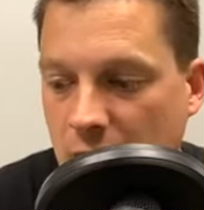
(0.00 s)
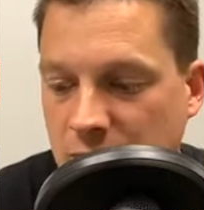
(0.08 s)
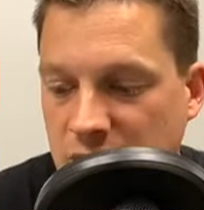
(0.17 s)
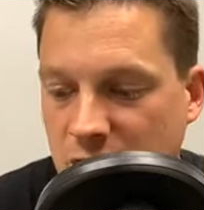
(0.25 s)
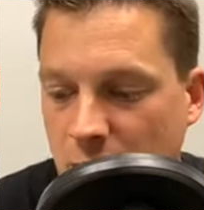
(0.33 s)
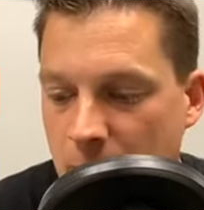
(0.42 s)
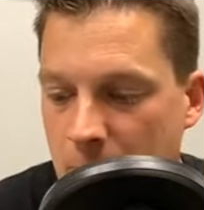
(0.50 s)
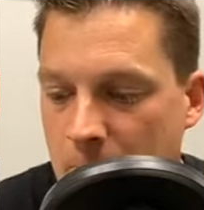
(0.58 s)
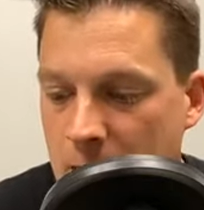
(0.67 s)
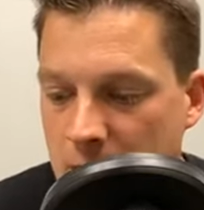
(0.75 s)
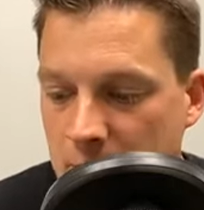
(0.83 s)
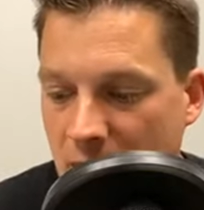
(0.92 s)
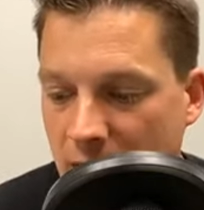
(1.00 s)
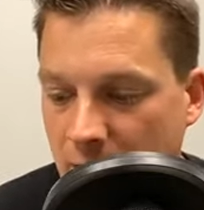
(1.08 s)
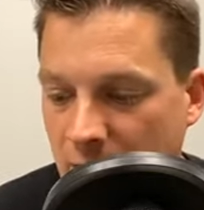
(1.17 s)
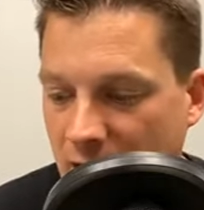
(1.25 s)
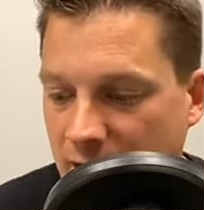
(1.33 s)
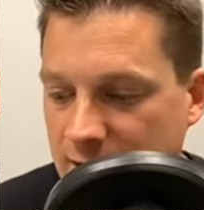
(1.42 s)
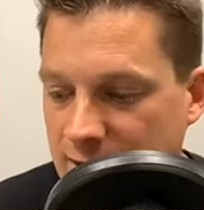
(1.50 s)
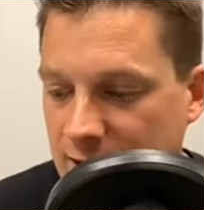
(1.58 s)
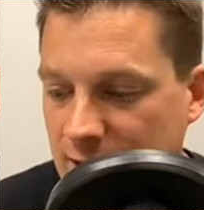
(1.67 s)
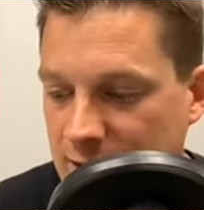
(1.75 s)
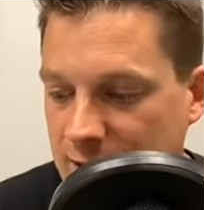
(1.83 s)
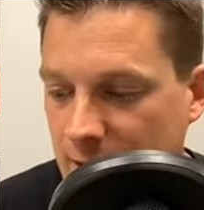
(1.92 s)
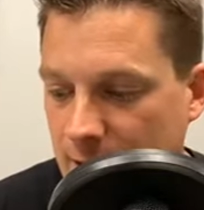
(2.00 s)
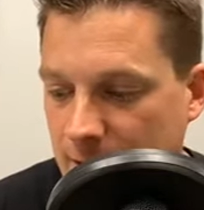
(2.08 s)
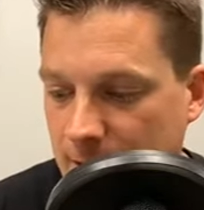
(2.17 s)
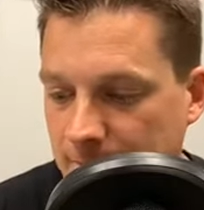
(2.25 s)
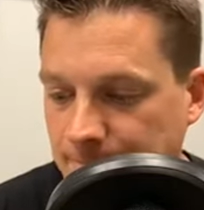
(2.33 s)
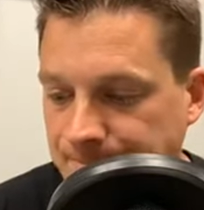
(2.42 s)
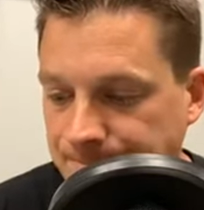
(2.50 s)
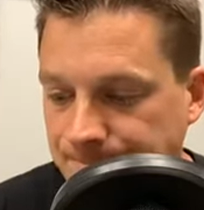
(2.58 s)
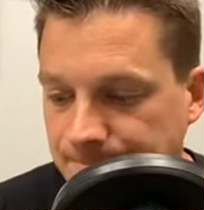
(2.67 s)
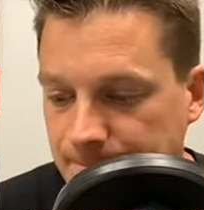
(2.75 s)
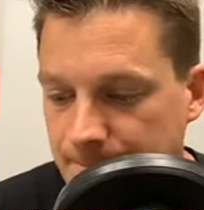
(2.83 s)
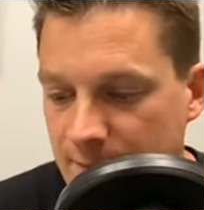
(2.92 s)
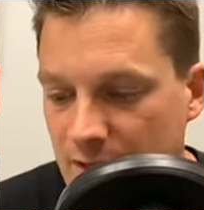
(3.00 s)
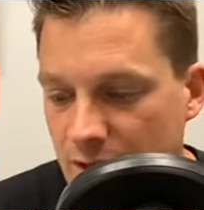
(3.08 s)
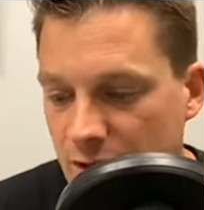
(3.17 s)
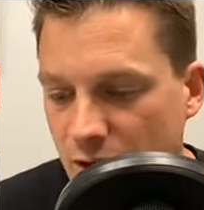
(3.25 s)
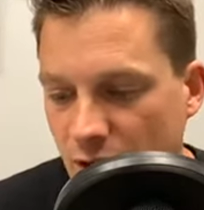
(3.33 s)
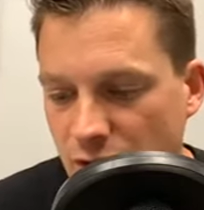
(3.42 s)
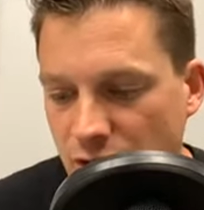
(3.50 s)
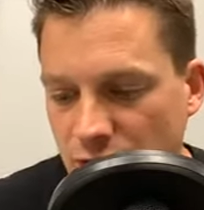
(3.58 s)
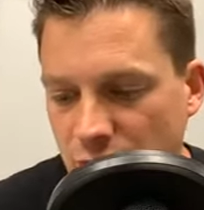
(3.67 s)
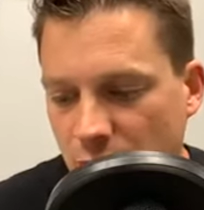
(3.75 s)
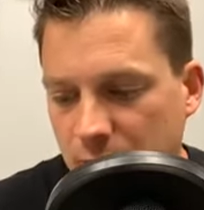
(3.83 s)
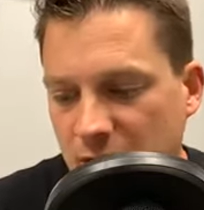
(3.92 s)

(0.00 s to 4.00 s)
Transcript: So bottom line is this, you know, you just want to